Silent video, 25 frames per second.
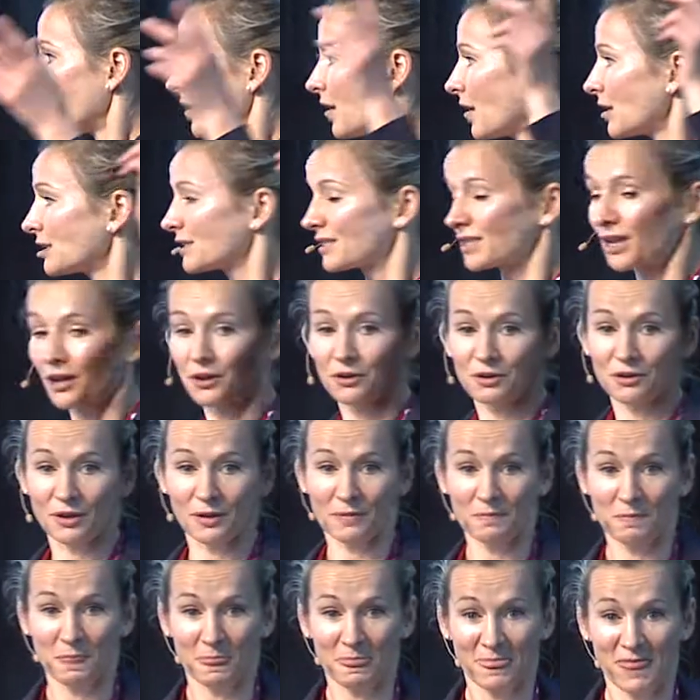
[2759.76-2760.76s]
So,
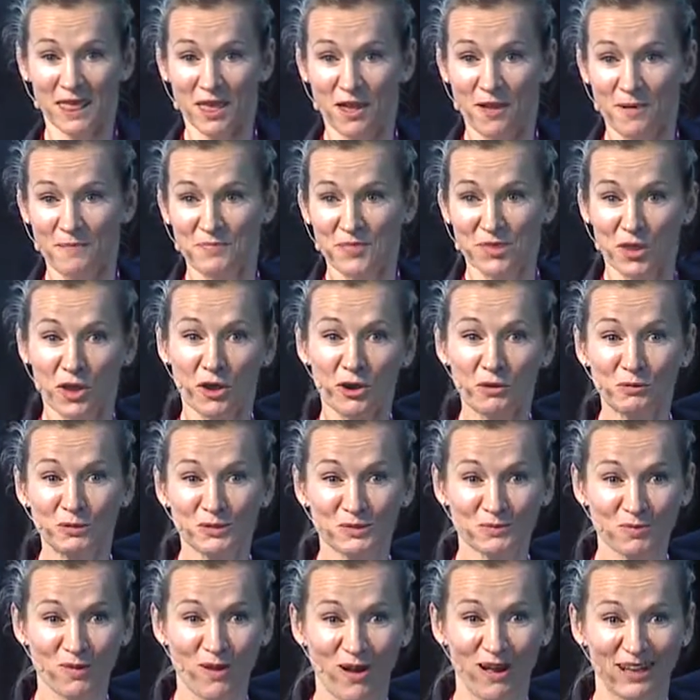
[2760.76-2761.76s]
who is
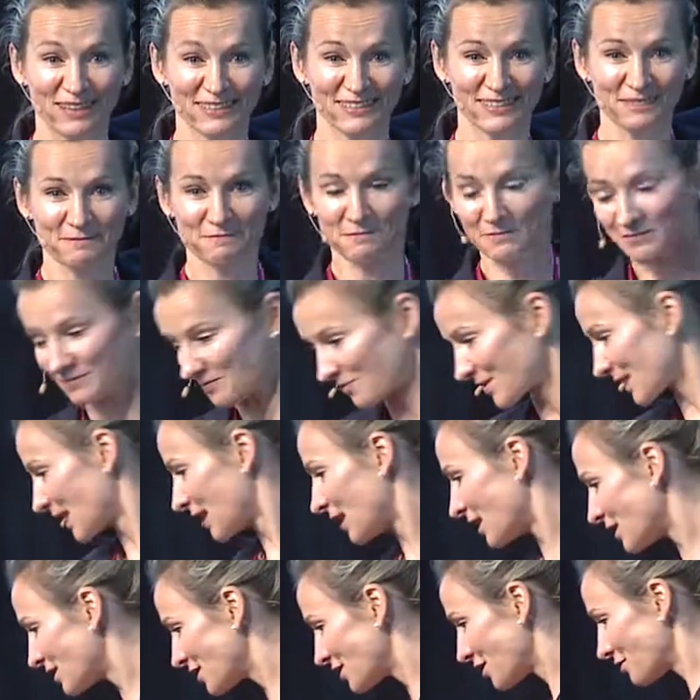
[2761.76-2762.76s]
what?
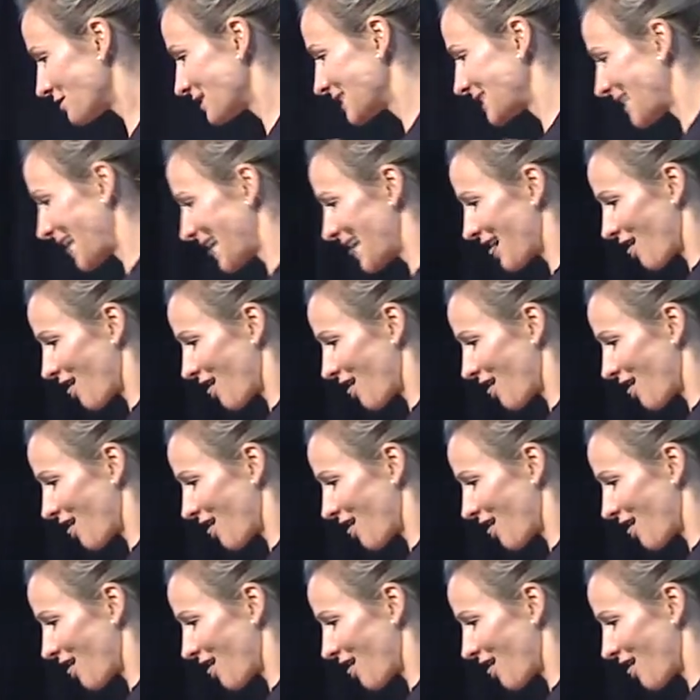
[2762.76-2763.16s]
So say